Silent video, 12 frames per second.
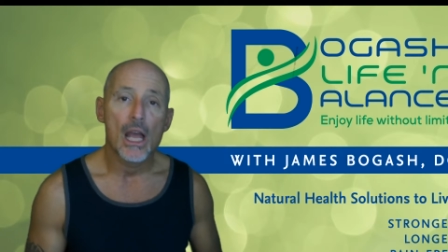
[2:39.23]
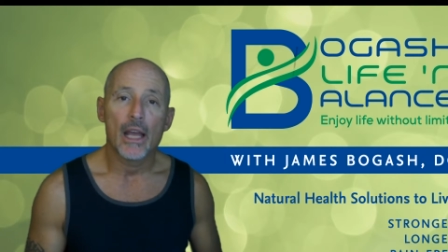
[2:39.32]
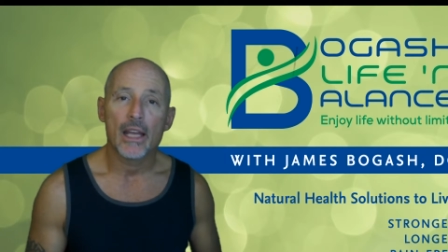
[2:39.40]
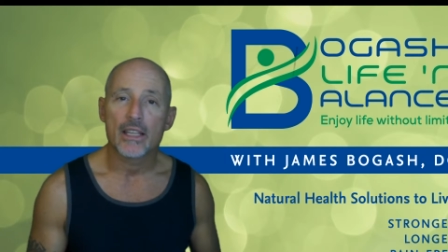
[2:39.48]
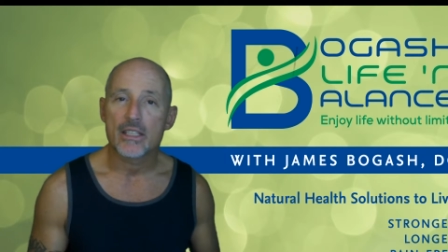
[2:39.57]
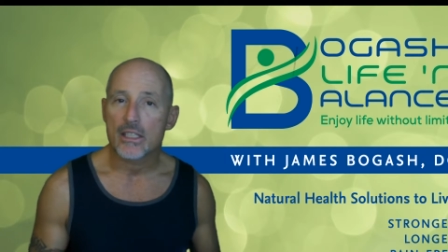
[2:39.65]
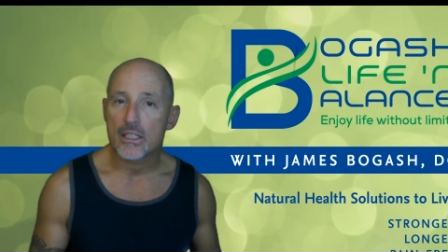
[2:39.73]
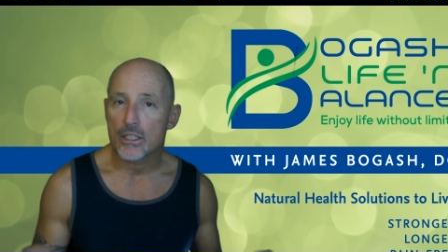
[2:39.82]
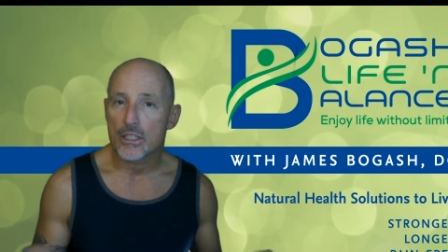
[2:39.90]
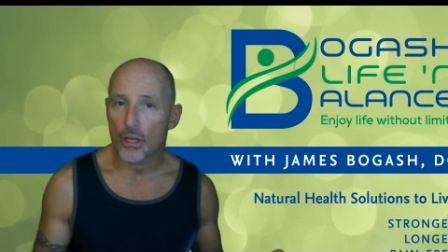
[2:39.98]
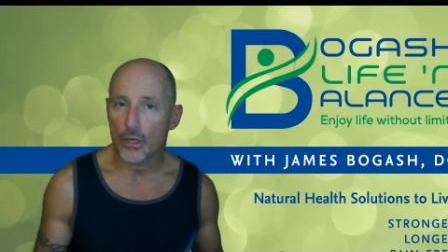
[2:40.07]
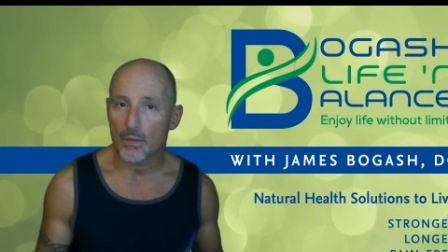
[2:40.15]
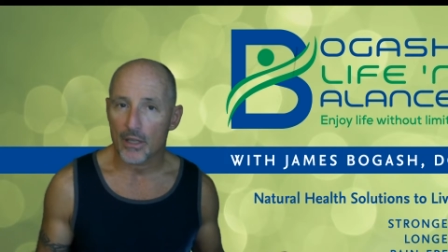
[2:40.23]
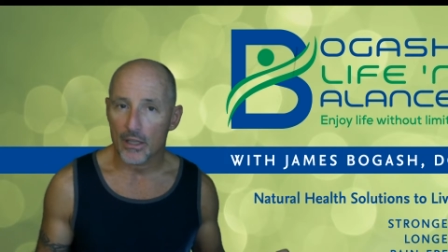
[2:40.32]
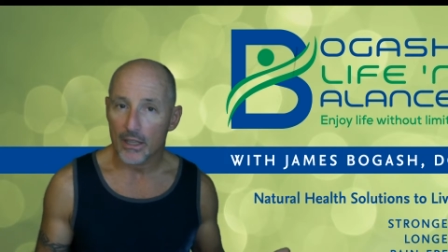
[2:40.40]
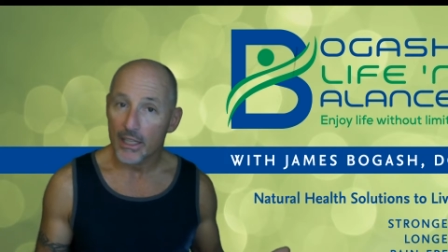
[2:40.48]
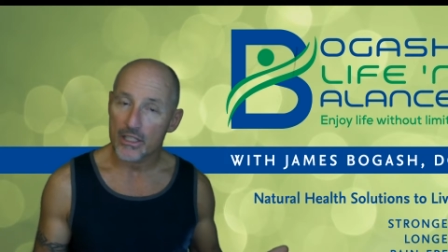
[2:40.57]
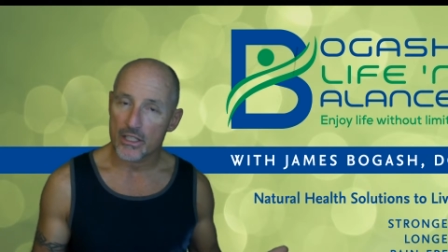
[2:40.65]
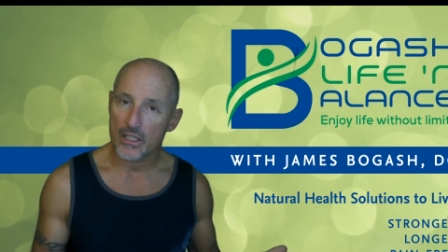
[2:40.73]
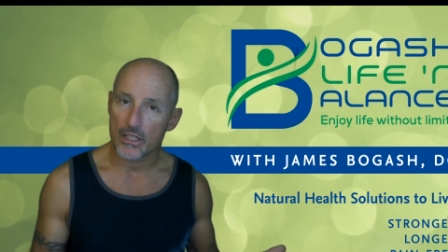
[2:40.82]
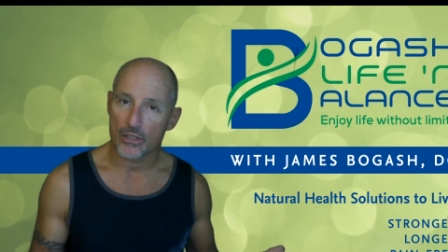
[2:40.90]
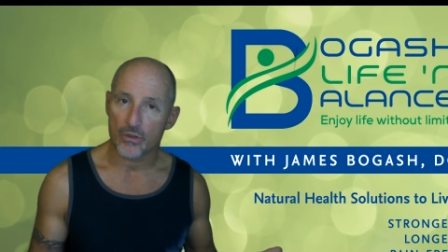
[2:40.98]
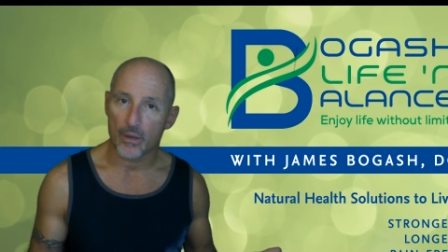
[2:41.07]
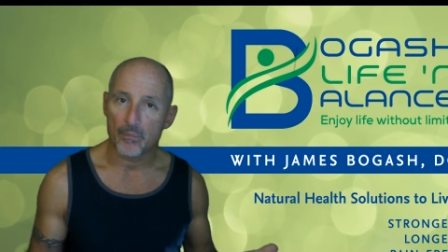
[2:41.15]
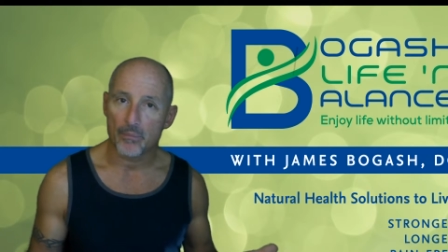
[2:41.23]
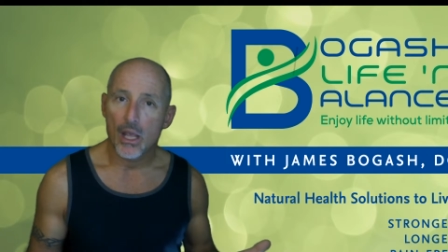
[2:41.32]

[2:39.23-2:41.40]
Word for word: It's termed Lynch syndrome.